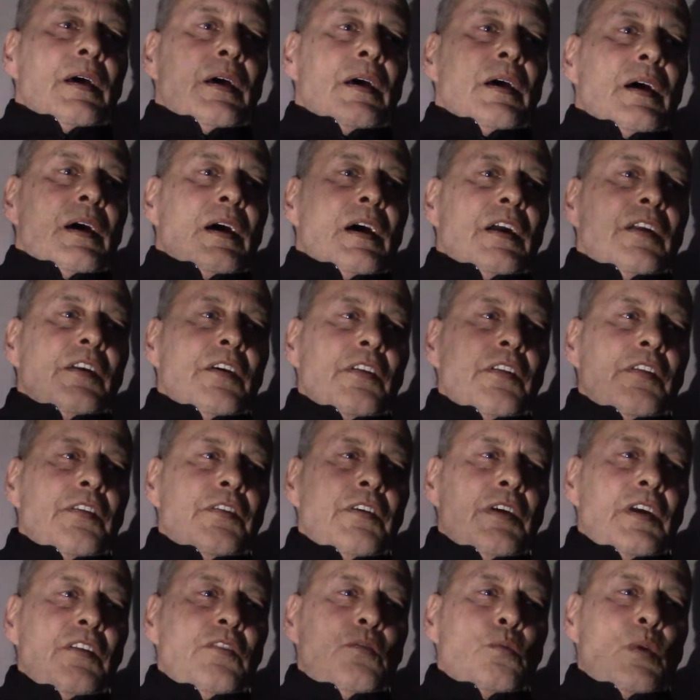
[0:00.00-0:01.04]
Another
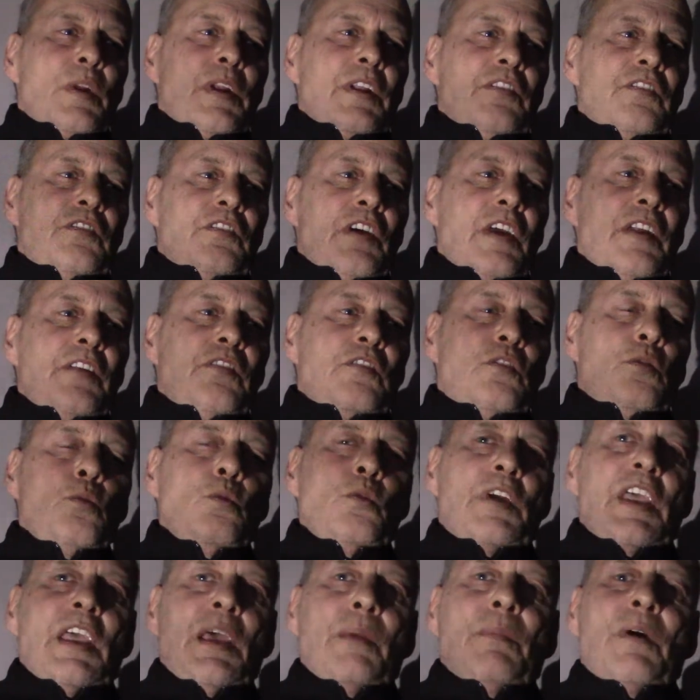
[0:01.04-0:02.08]
thing is when the Gen
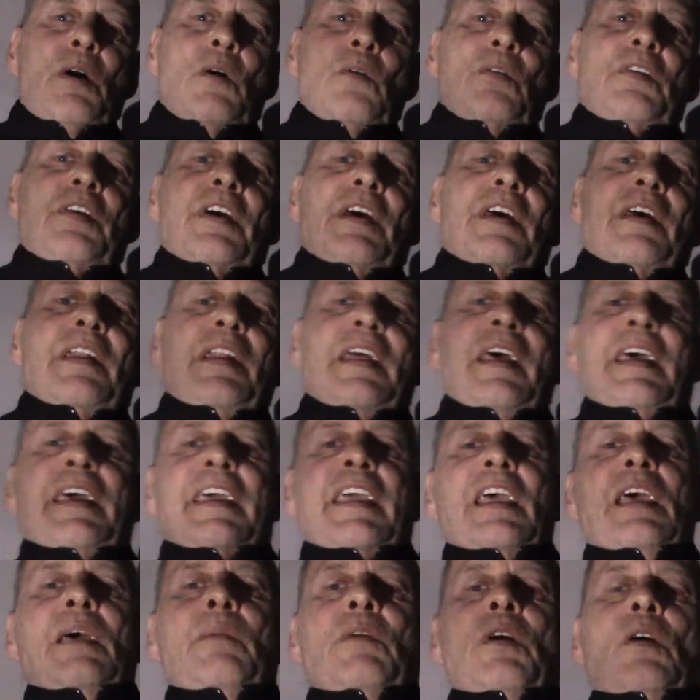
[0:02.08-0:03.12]
2 came out, they
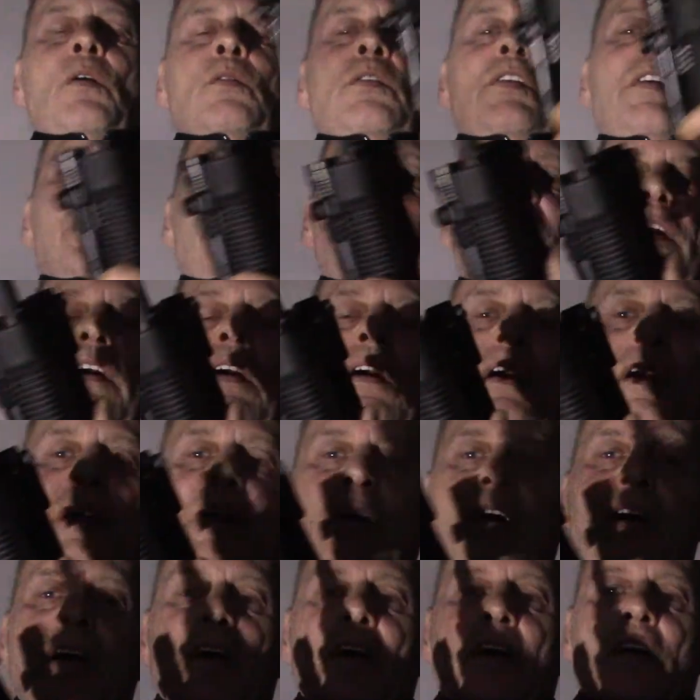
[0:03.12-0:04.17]
came out
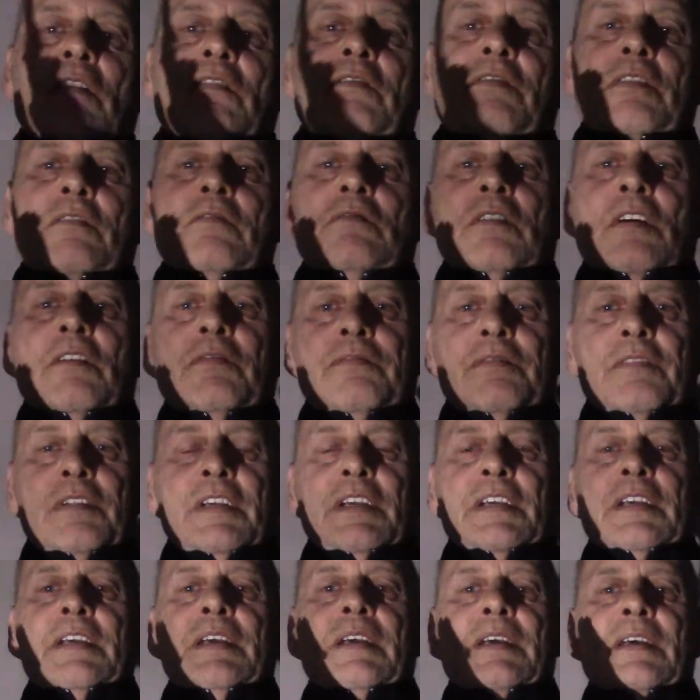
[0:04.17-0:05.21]
for
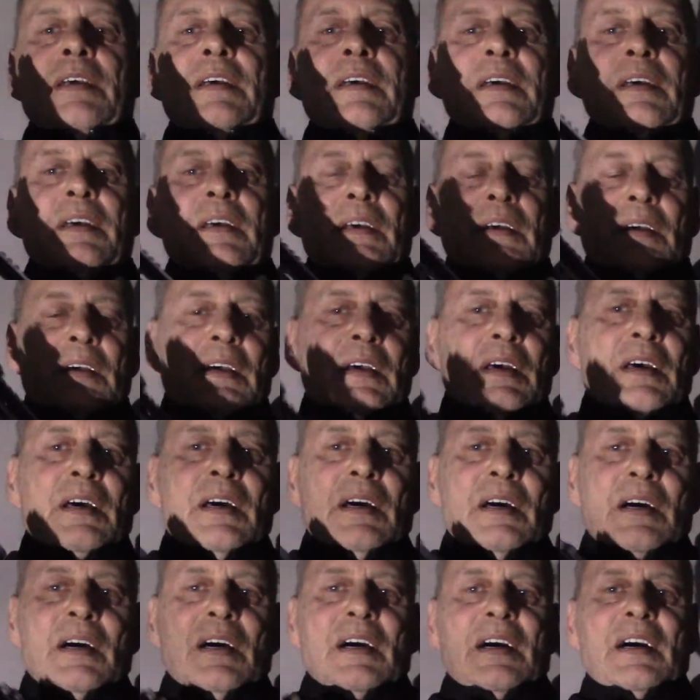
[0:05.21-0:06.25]
roughly
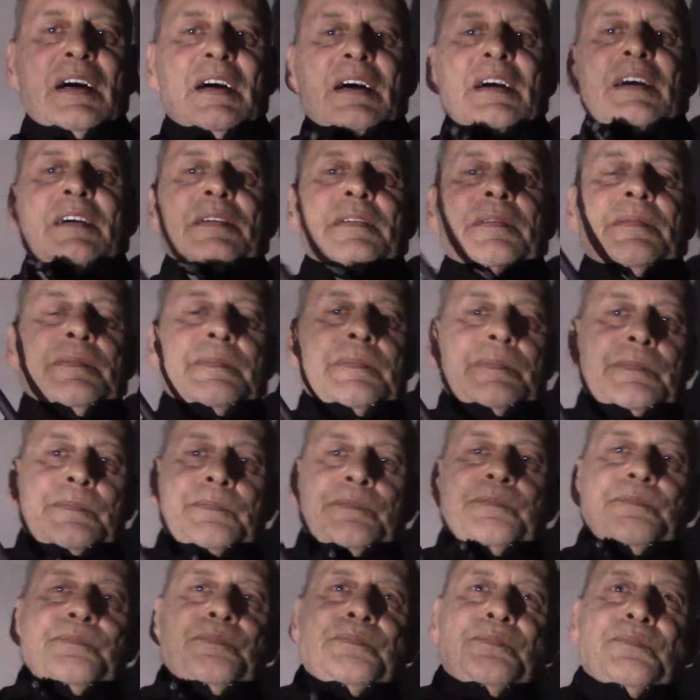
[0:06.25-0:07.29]
uh,
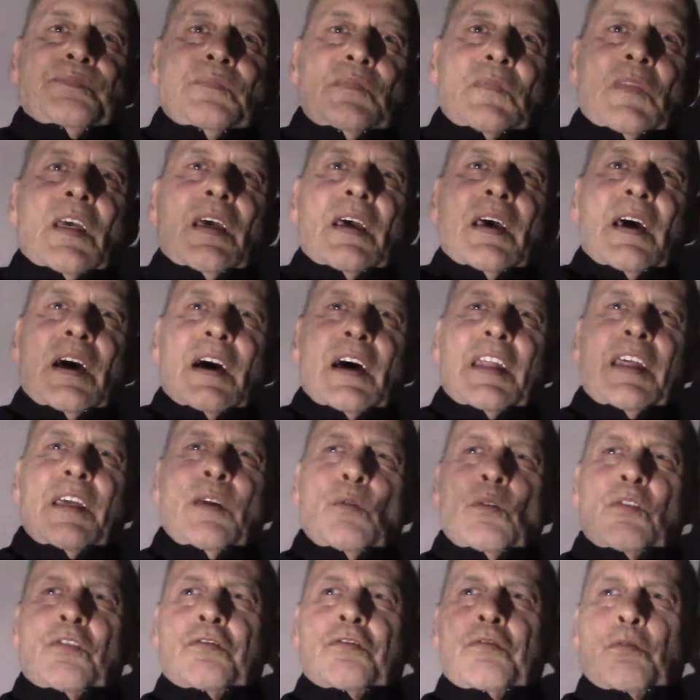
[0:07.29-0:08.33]
I think it
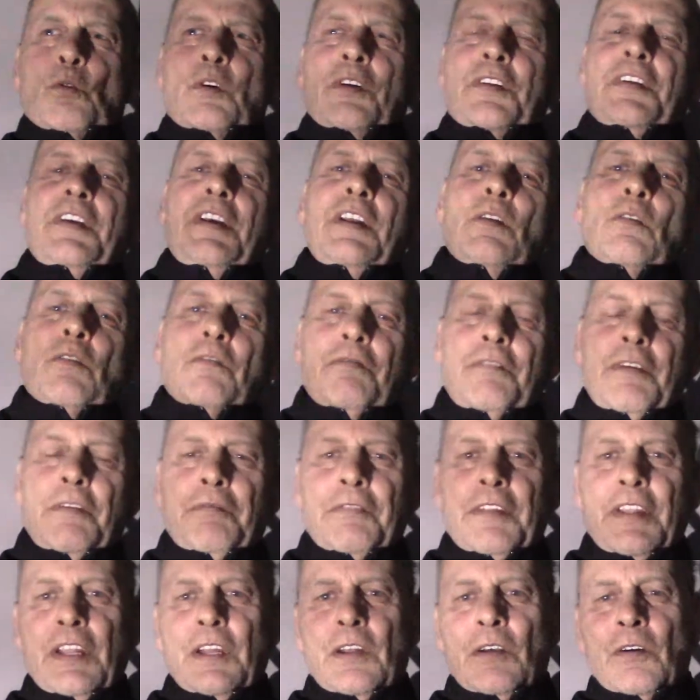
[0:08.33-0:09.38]
was fourteen or
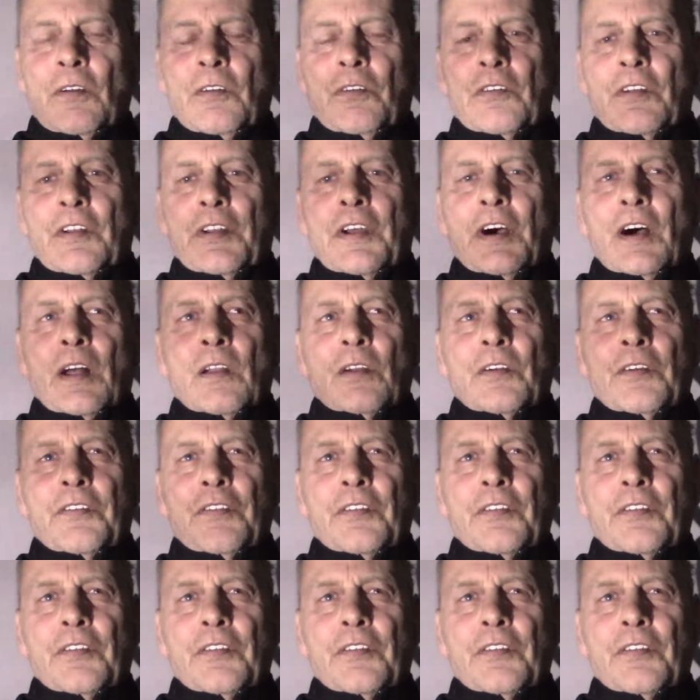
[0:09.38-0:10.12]
fifteen hundred dollars.